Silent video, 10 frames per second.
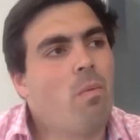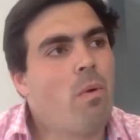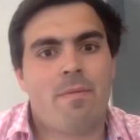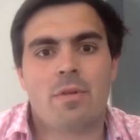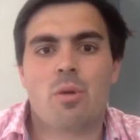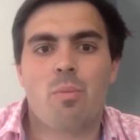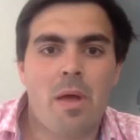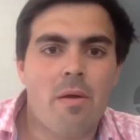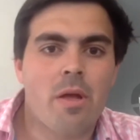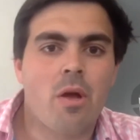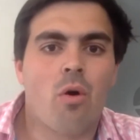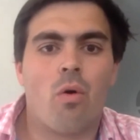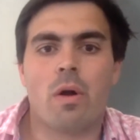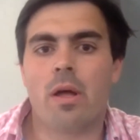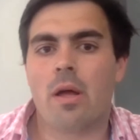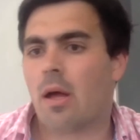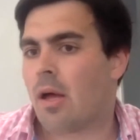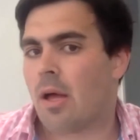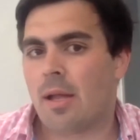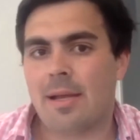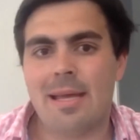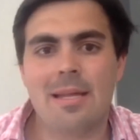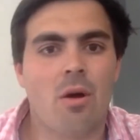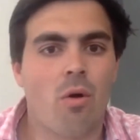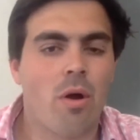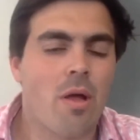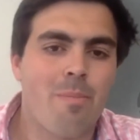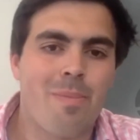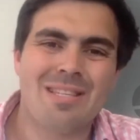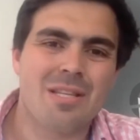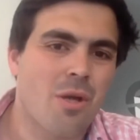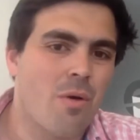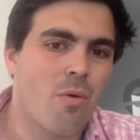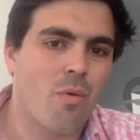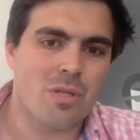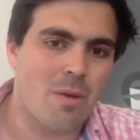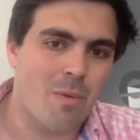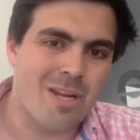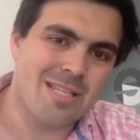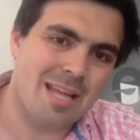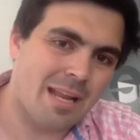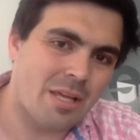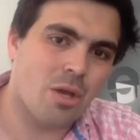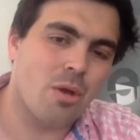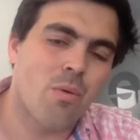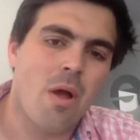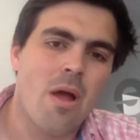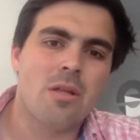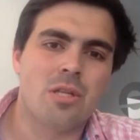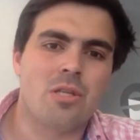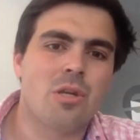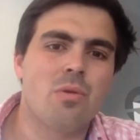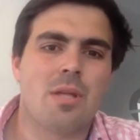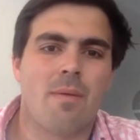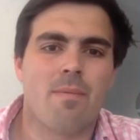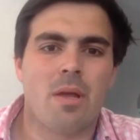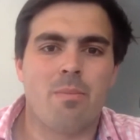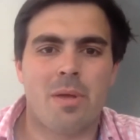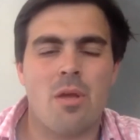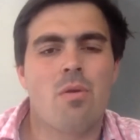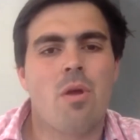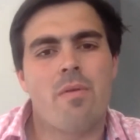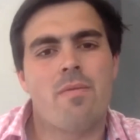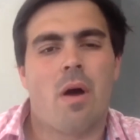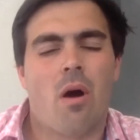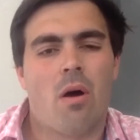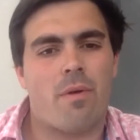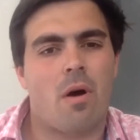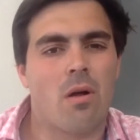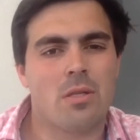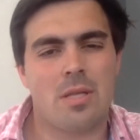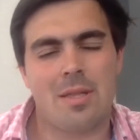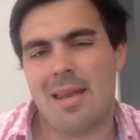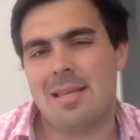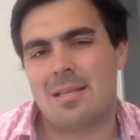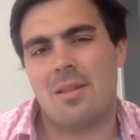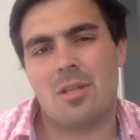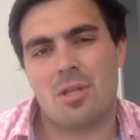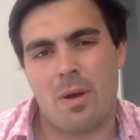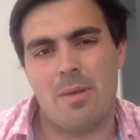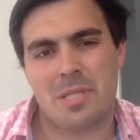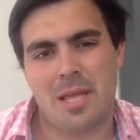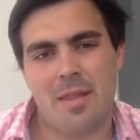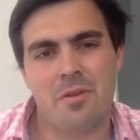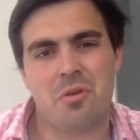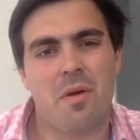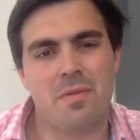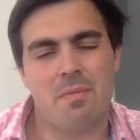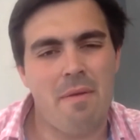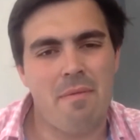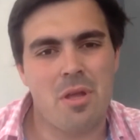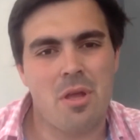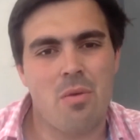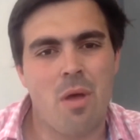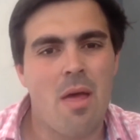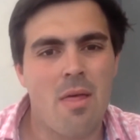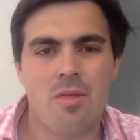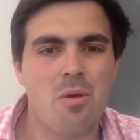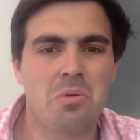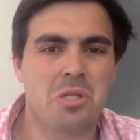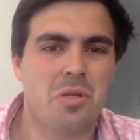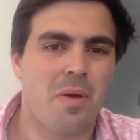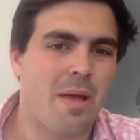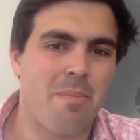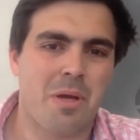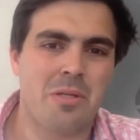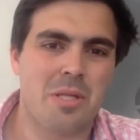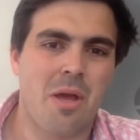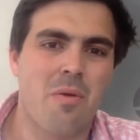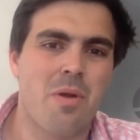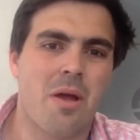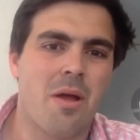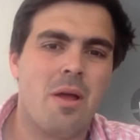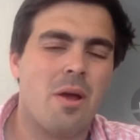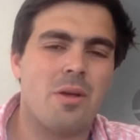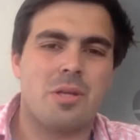if a superior or a leader or a business owner or someone is telling you to do something, but you know in your heart of hearts that that isn't the 20% that drives the revenue, you're just doing it because the owner has